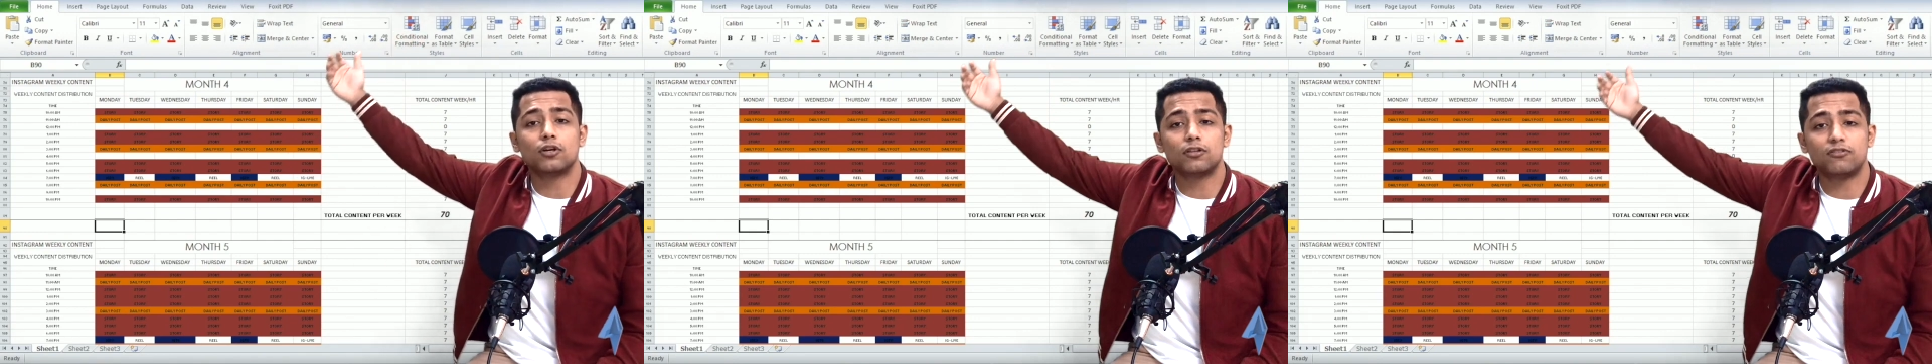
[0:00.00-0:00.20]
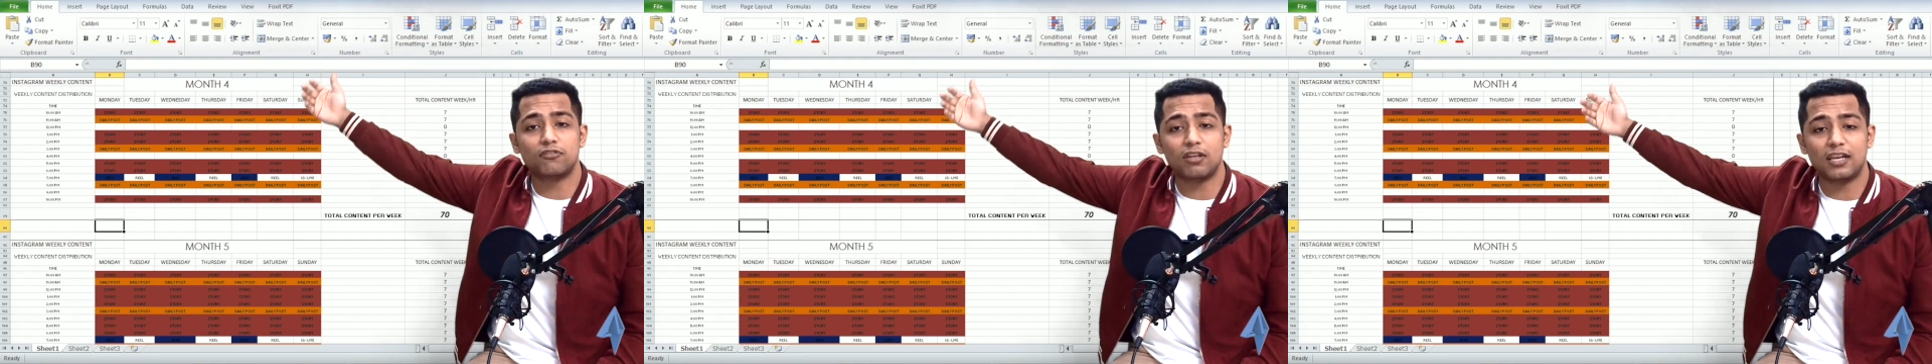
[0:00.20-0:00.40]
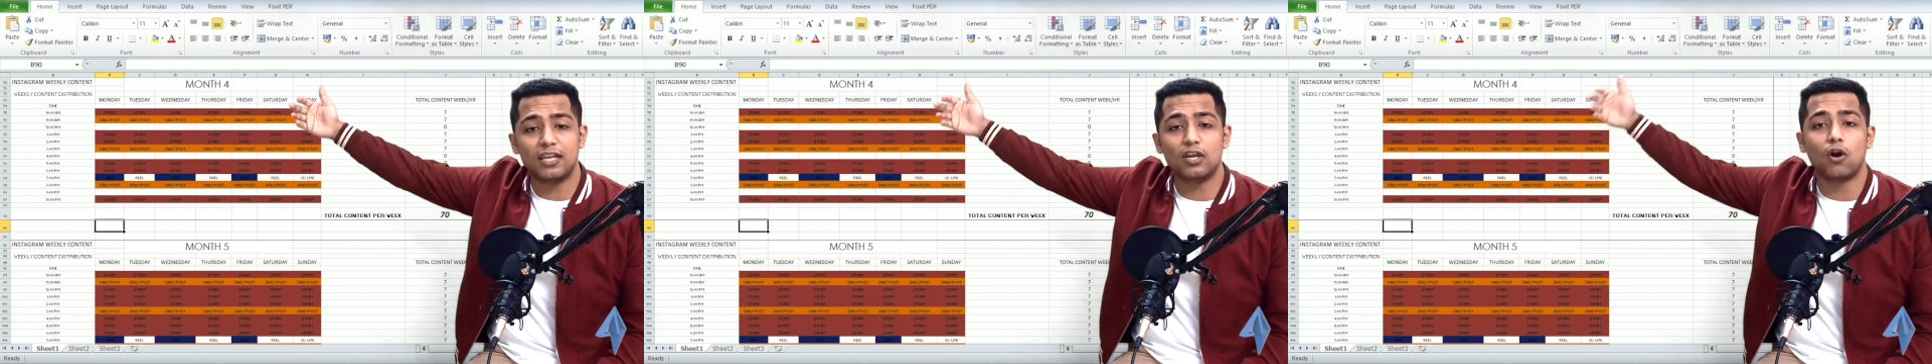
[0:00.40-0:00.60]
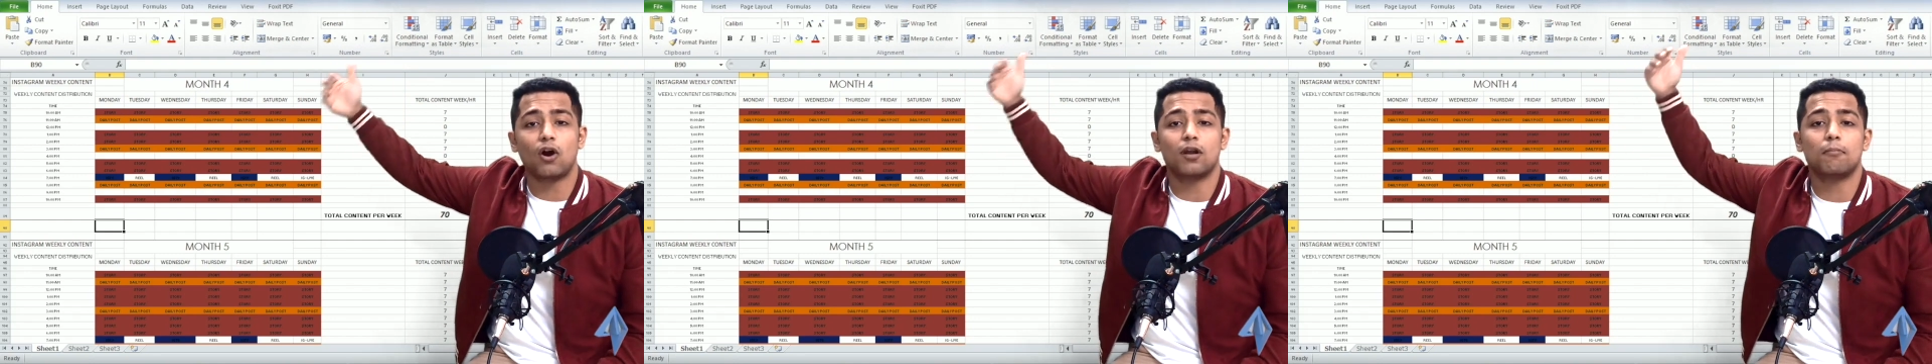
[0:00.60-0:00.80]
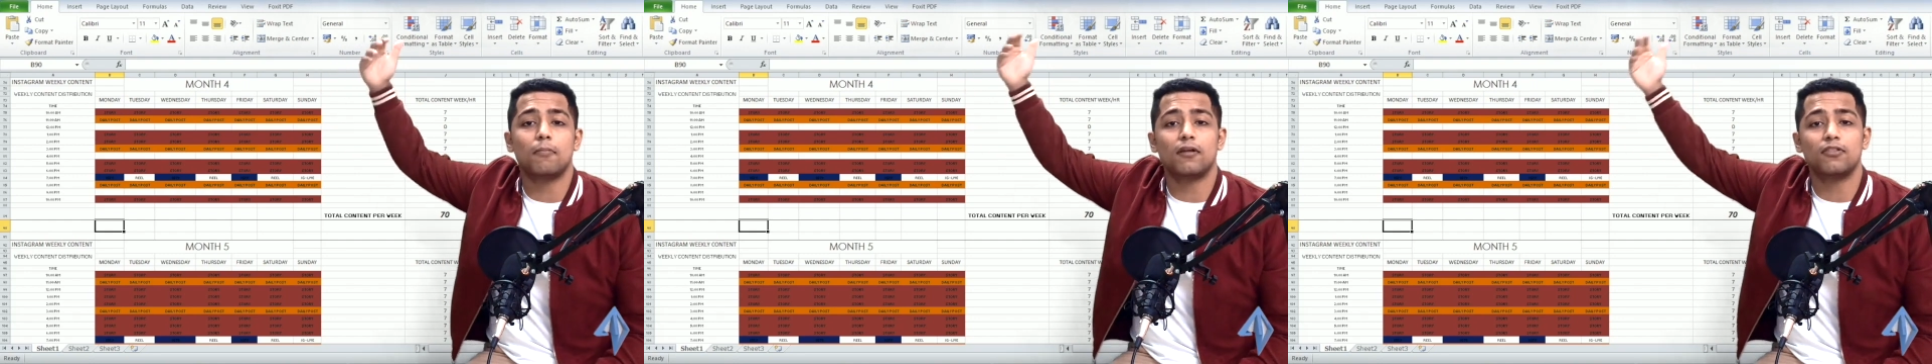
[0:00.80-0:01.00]
3 or
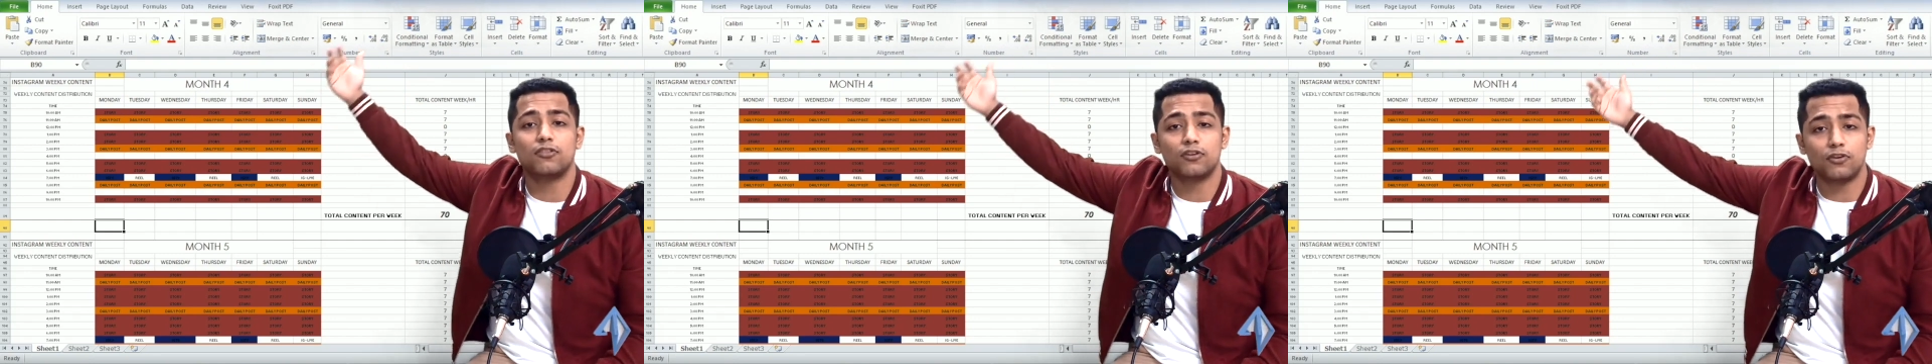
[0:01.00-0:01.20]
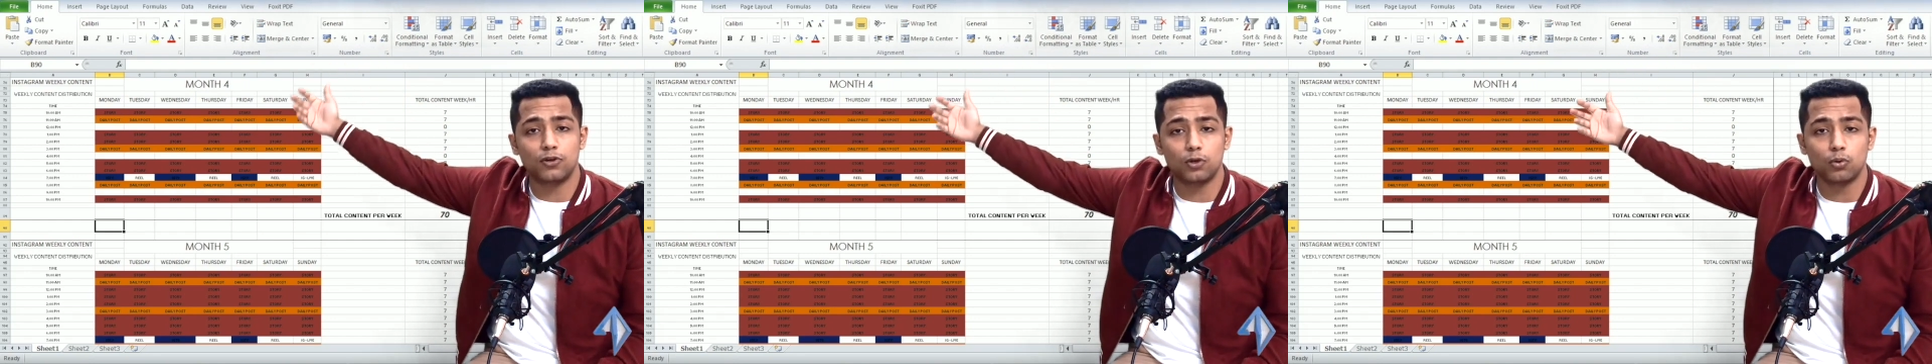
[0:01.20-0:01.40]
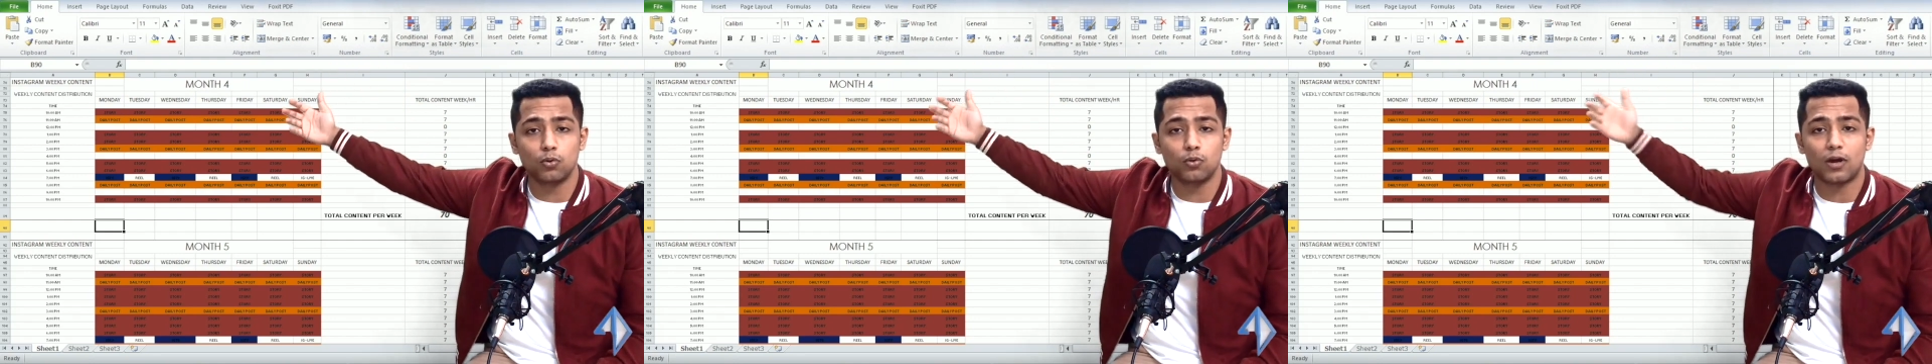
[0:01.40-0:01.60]
month 2